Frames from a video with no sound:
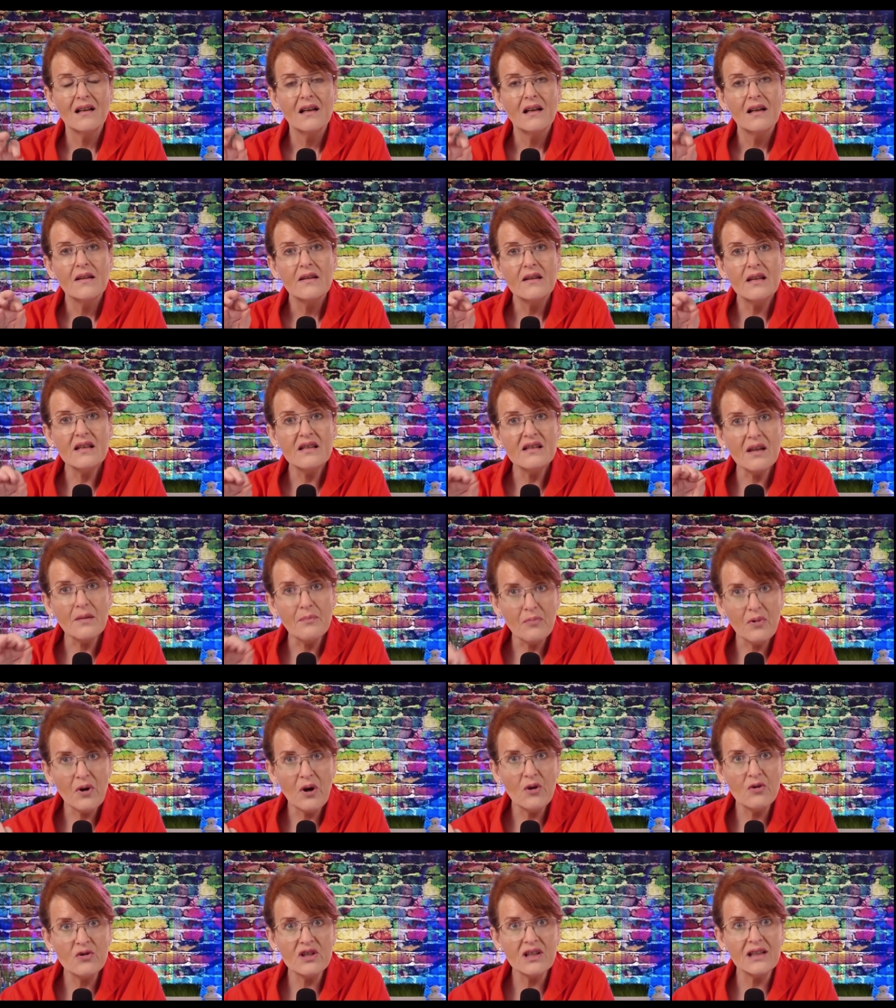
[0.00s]
This
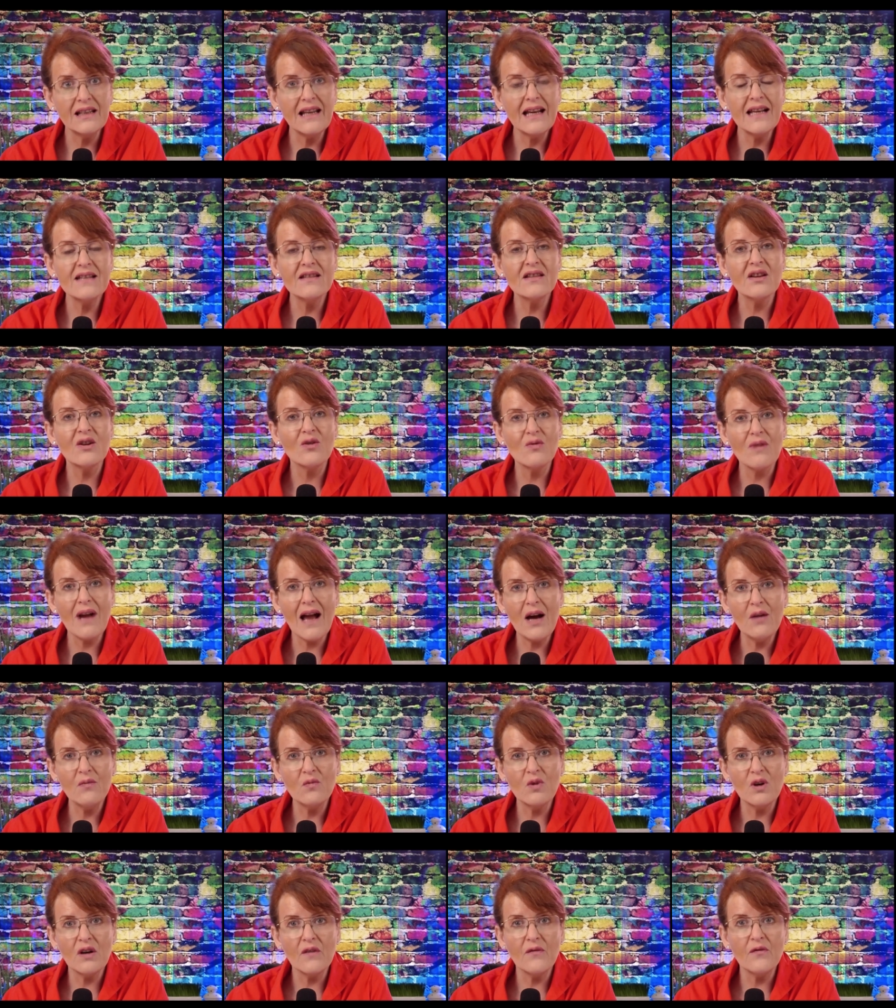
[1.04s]
approach lays the
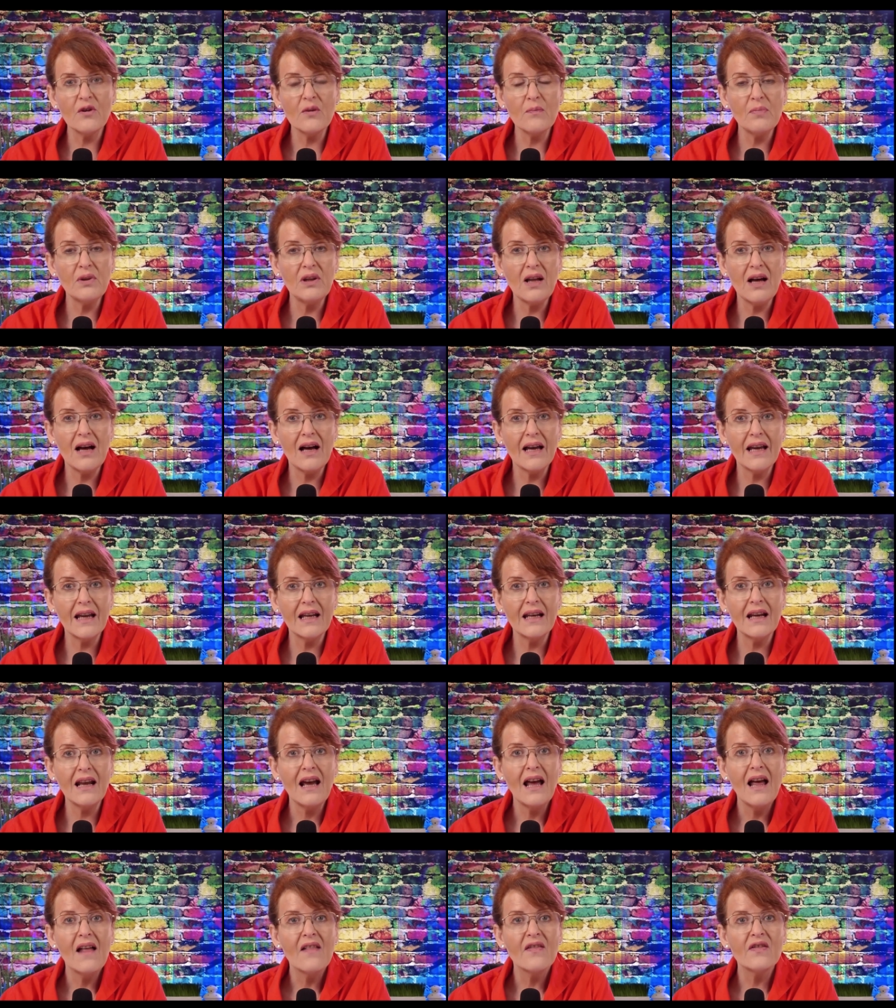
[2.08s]
groundwork for applying
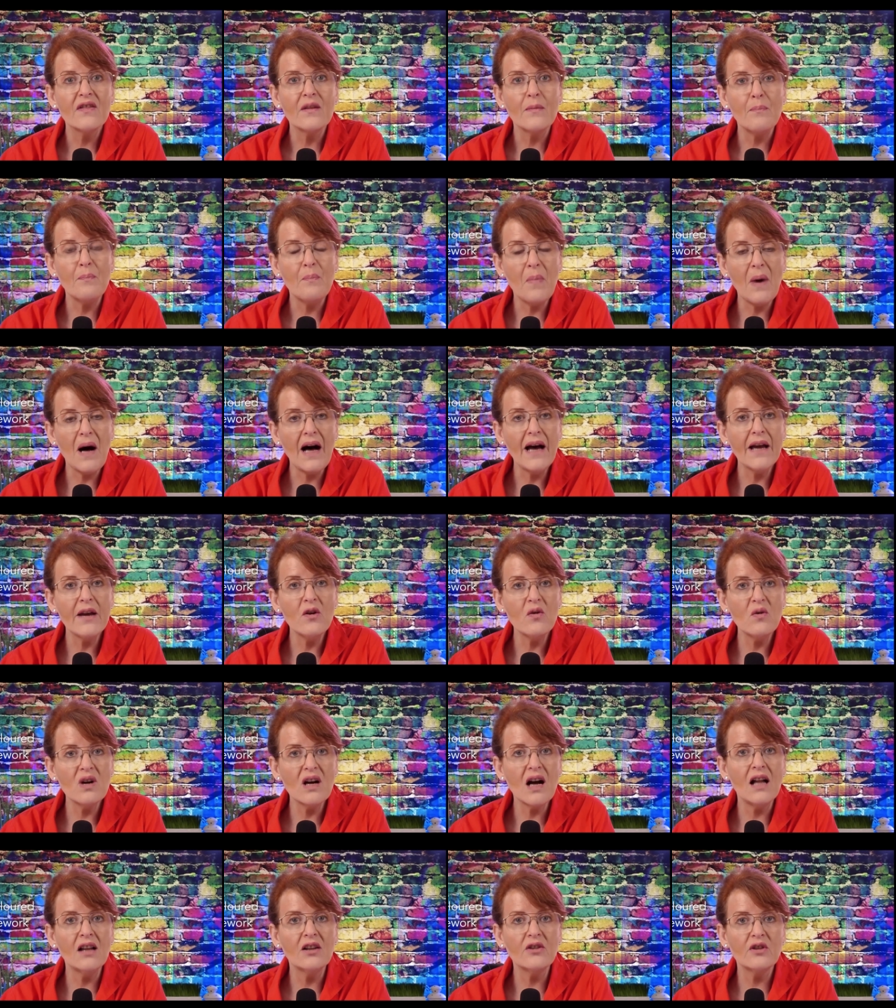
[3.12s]
the
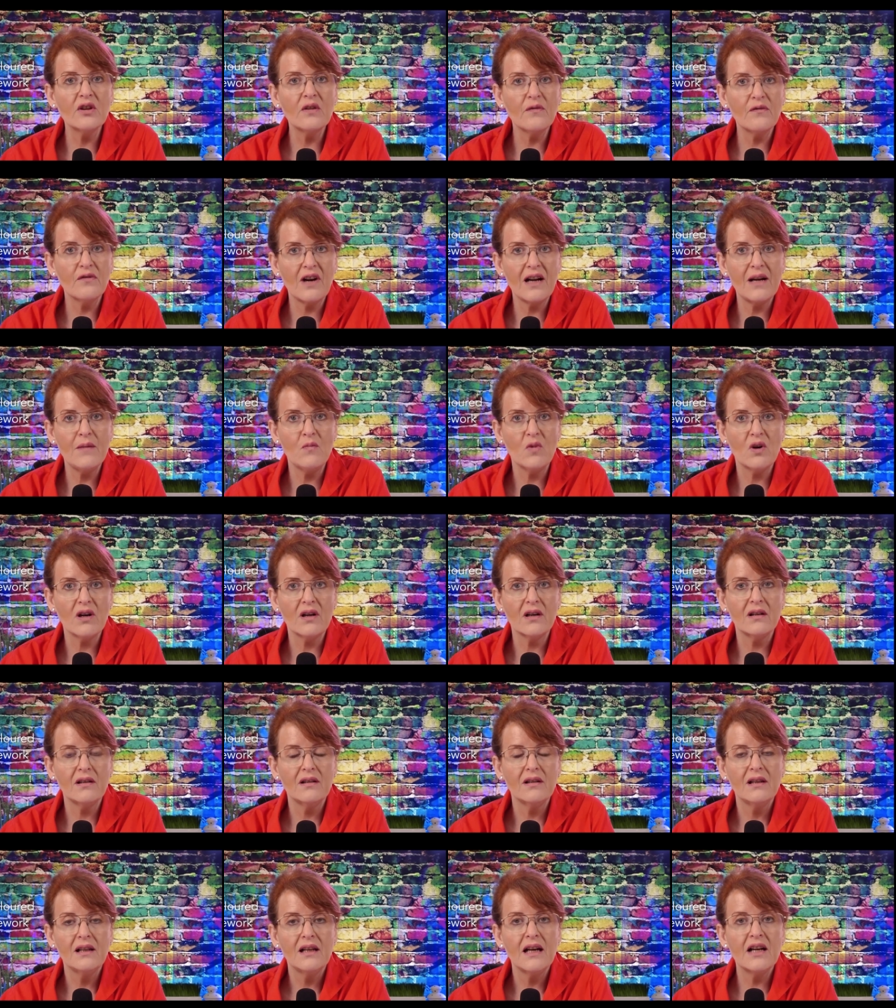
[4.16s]
BioColored framework,
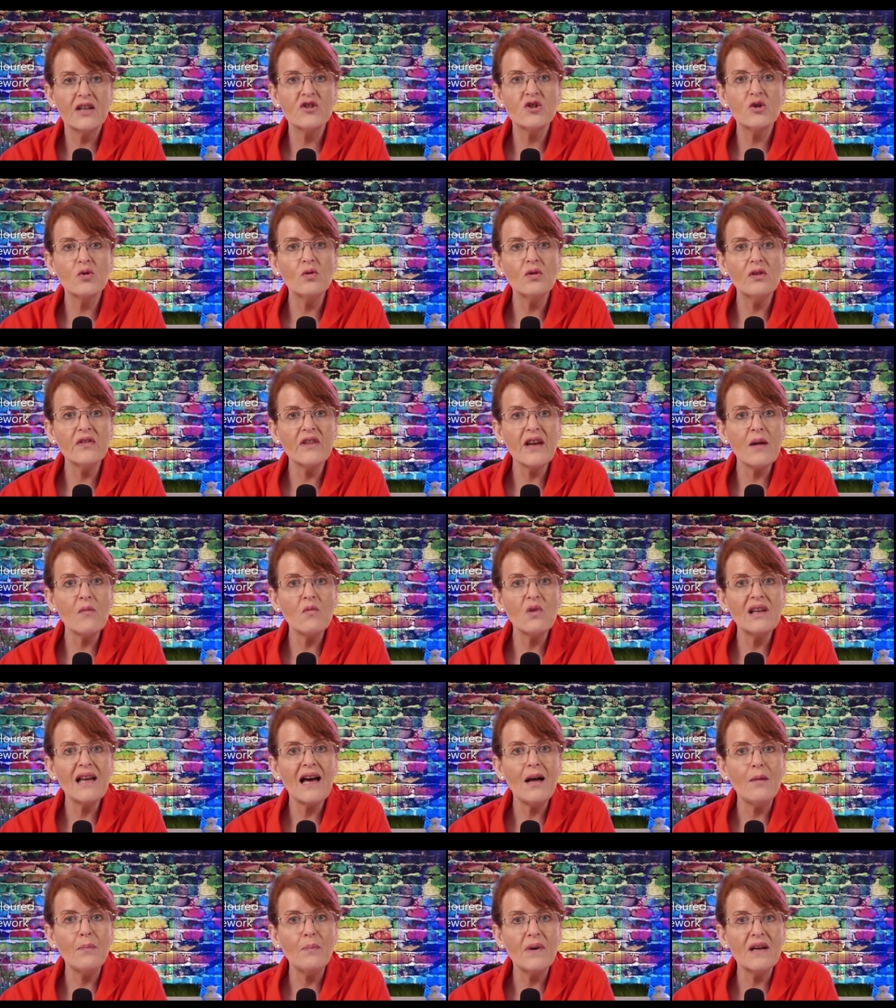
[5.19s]
a tool that will
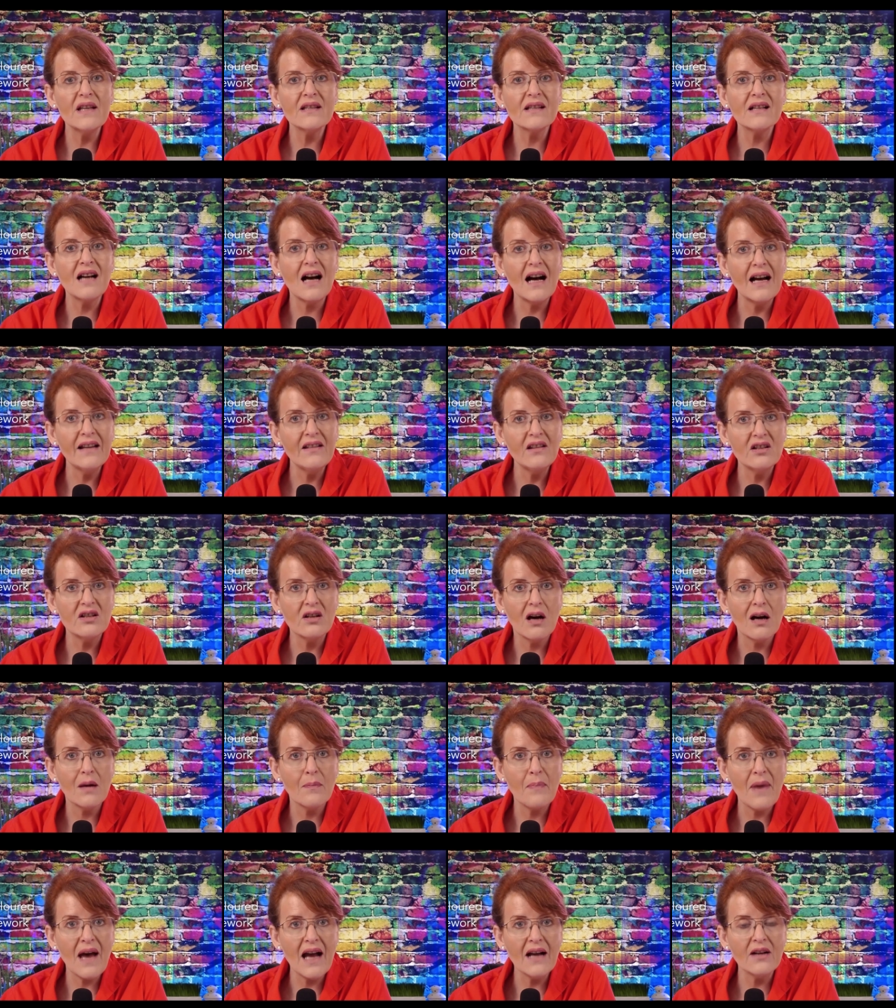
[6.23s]
help us guide the
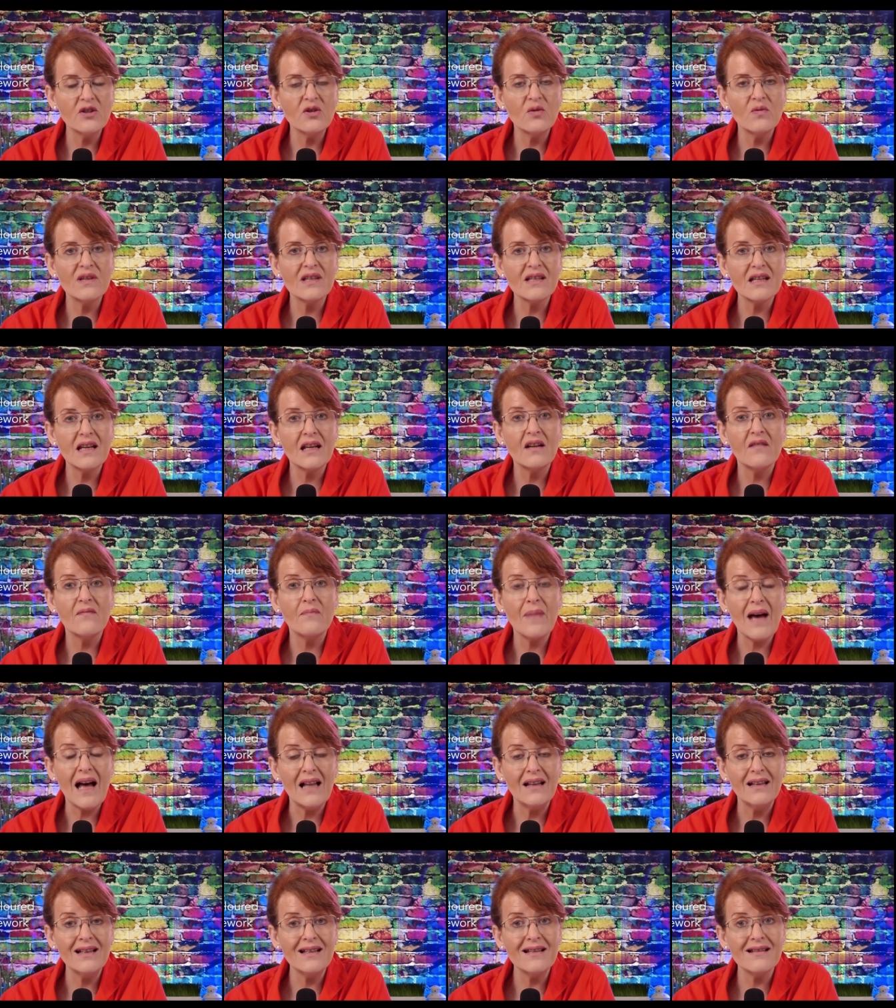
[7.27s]
dog back to a state of
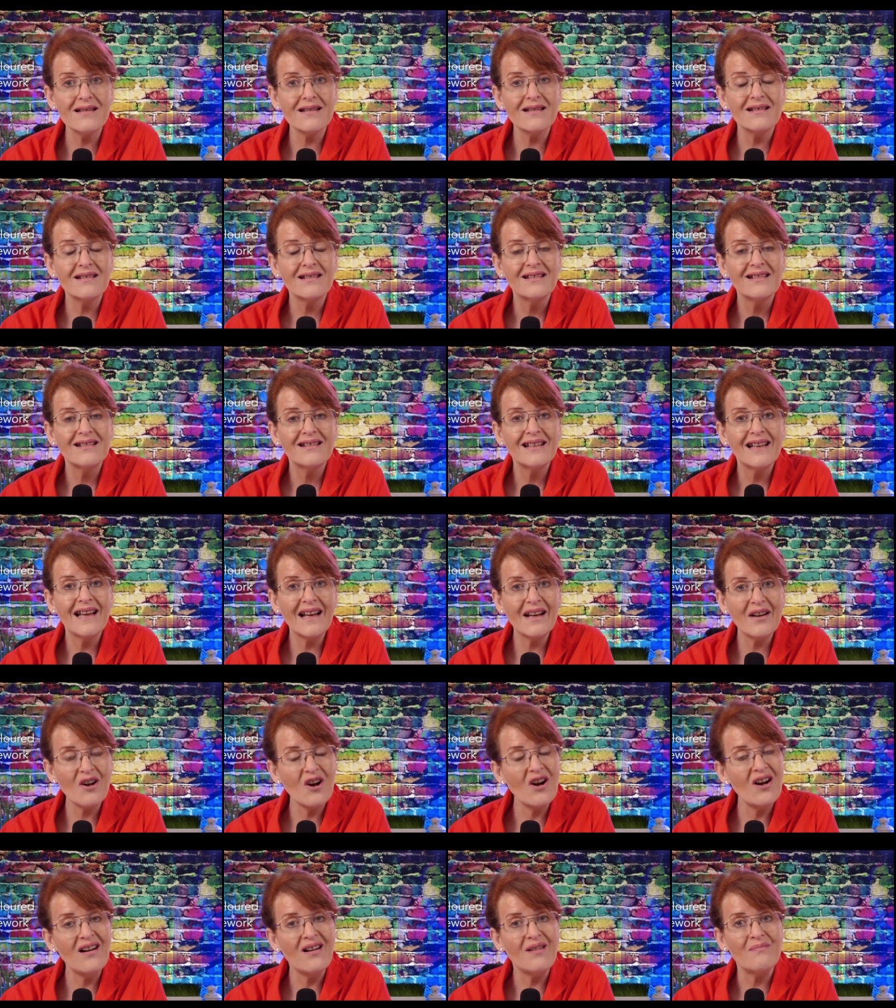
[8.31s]
balance and
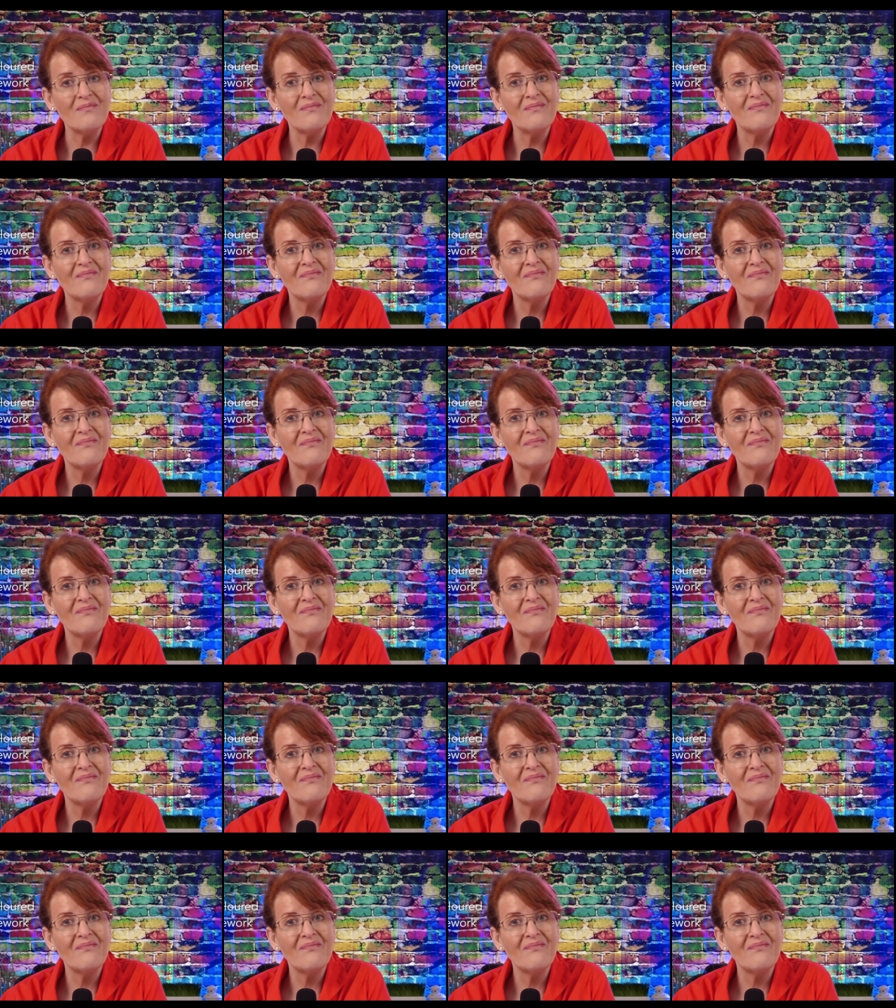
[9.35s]
calm.